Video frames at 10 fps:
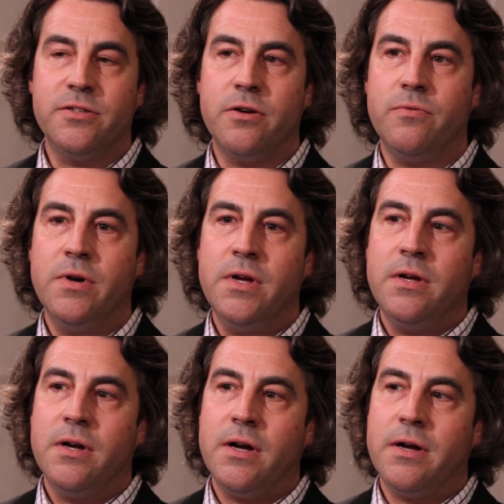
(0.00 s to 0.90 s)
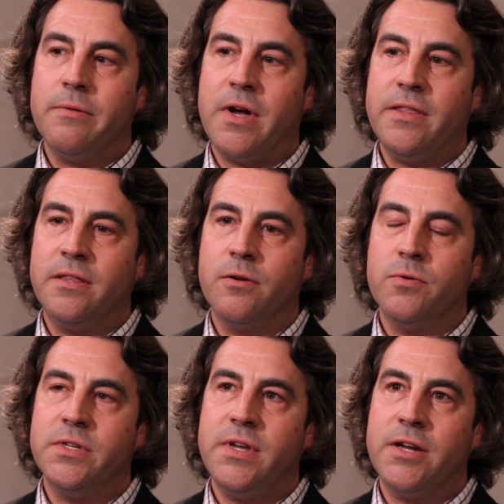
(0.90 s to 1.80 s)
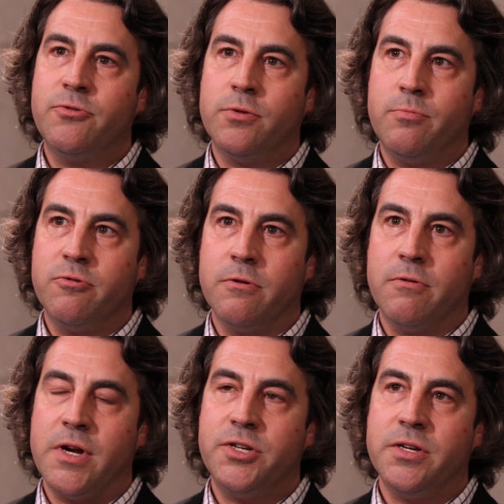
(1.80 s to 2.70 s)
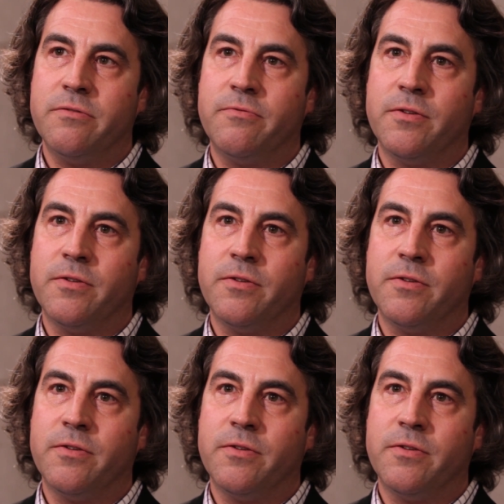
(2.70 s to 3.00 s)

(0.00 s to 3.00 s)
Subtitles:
So I think there was a natural progression